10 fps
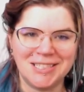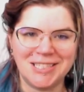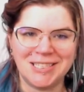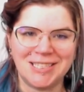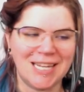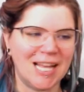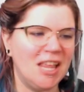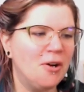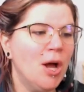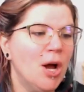It's just
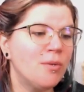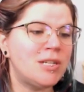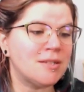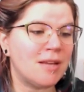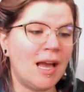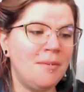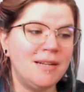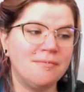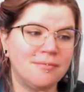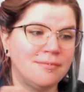yellow, which is, I mean,